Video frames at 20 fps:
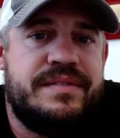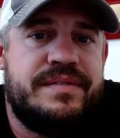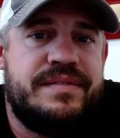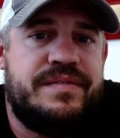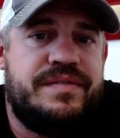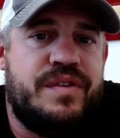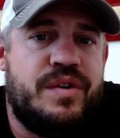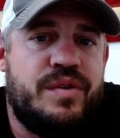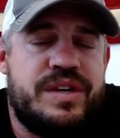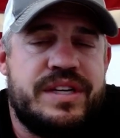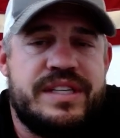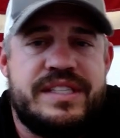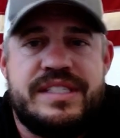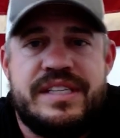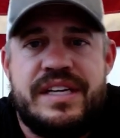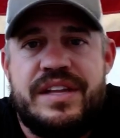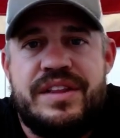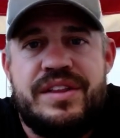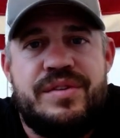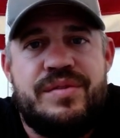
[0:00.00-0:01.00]
focus
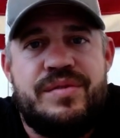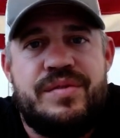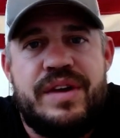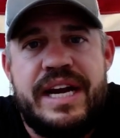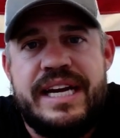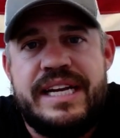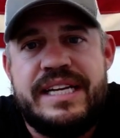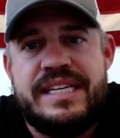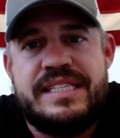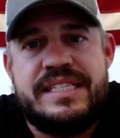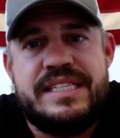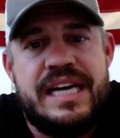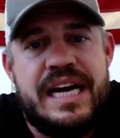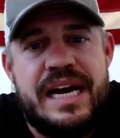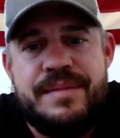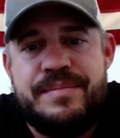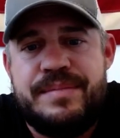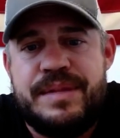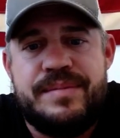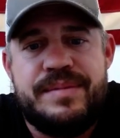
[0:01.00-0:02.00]
on the right
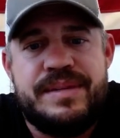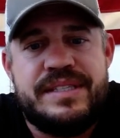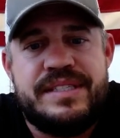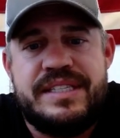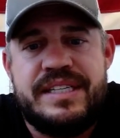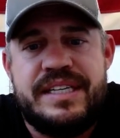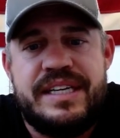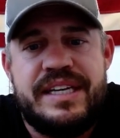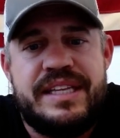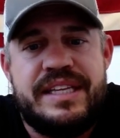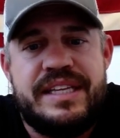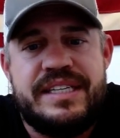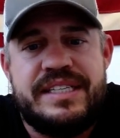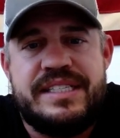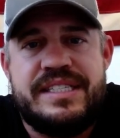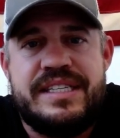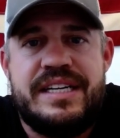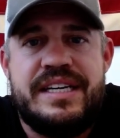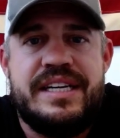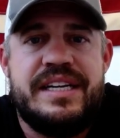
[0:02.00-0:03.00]
time limits to get
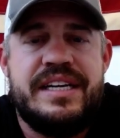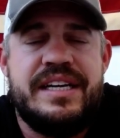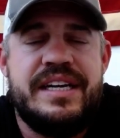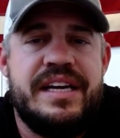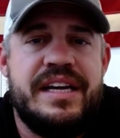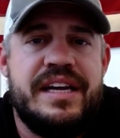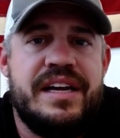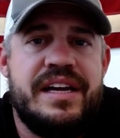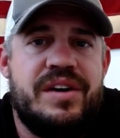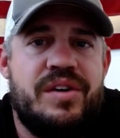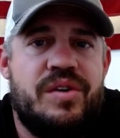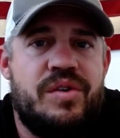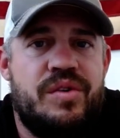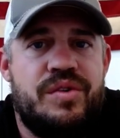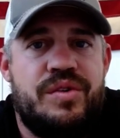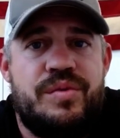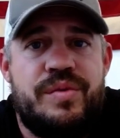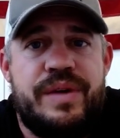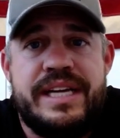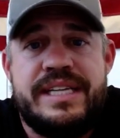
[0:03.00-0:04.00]
things done, or
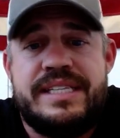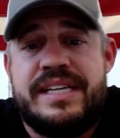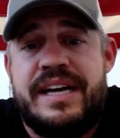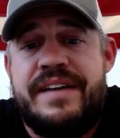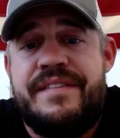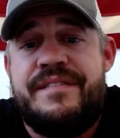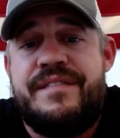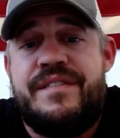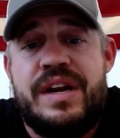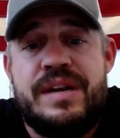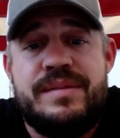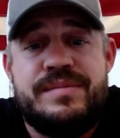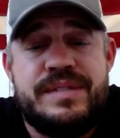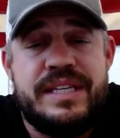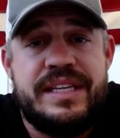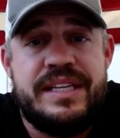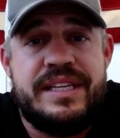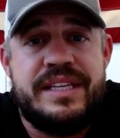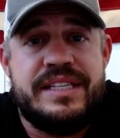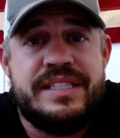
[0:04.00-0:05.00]
the right time frames to
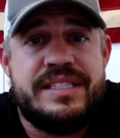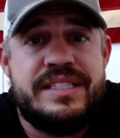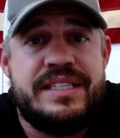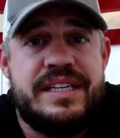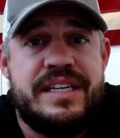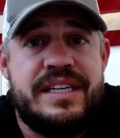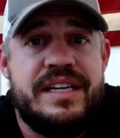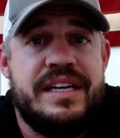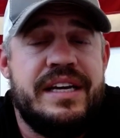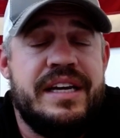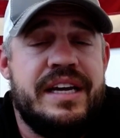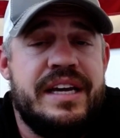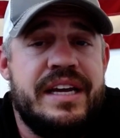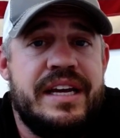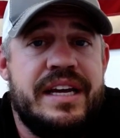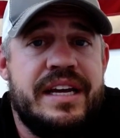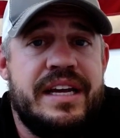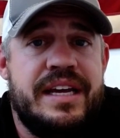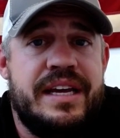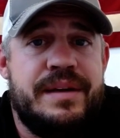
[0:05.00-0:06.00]
get things done.
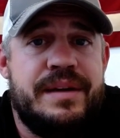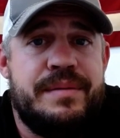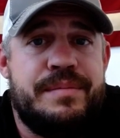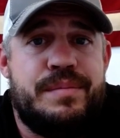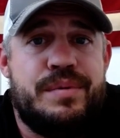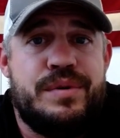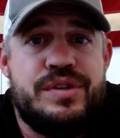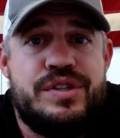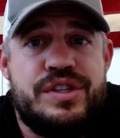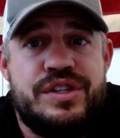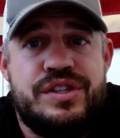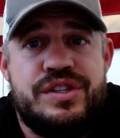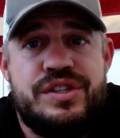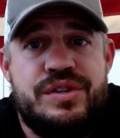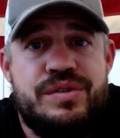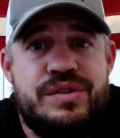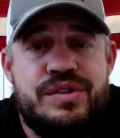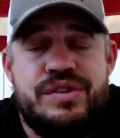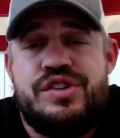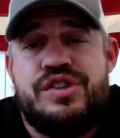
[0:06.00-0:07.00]
It pushes
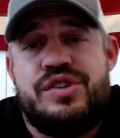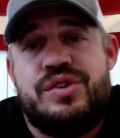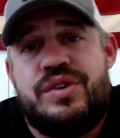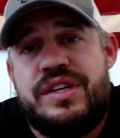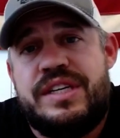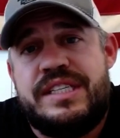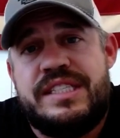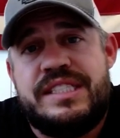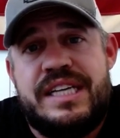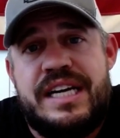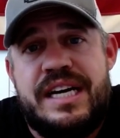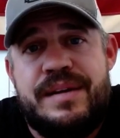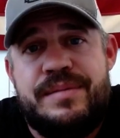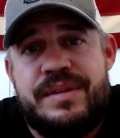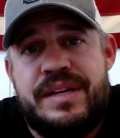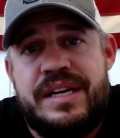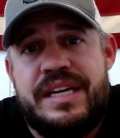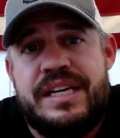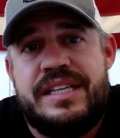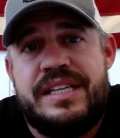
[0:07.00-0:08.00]
you to shorten
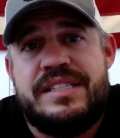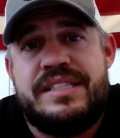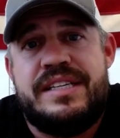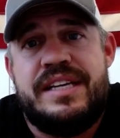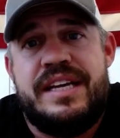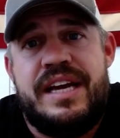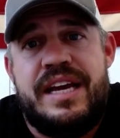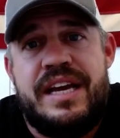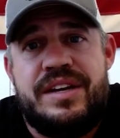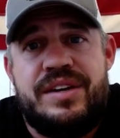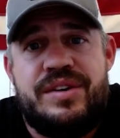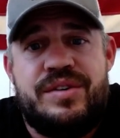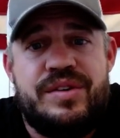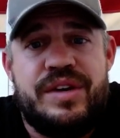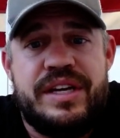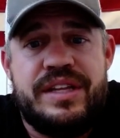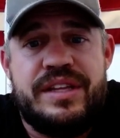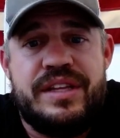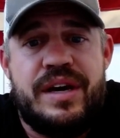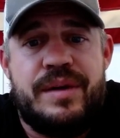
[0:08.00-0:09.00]
timelines and
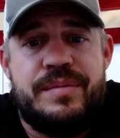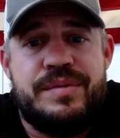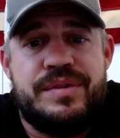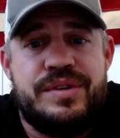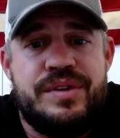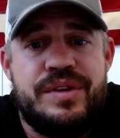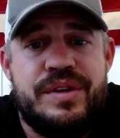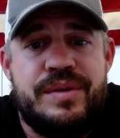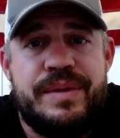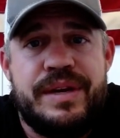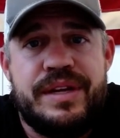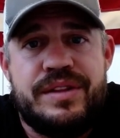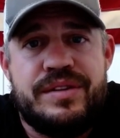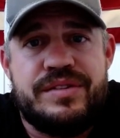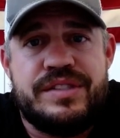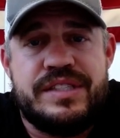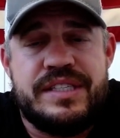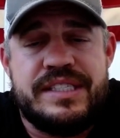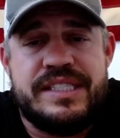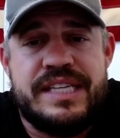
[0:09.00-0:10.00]
create the opportunity to make
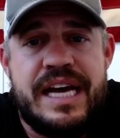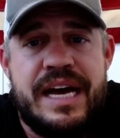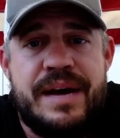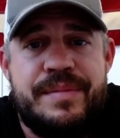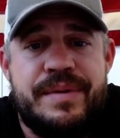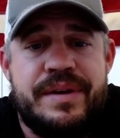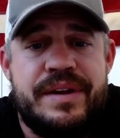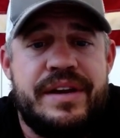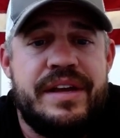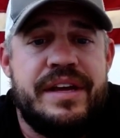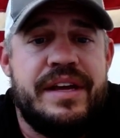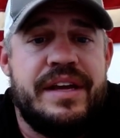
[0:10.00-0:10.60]
those things happen.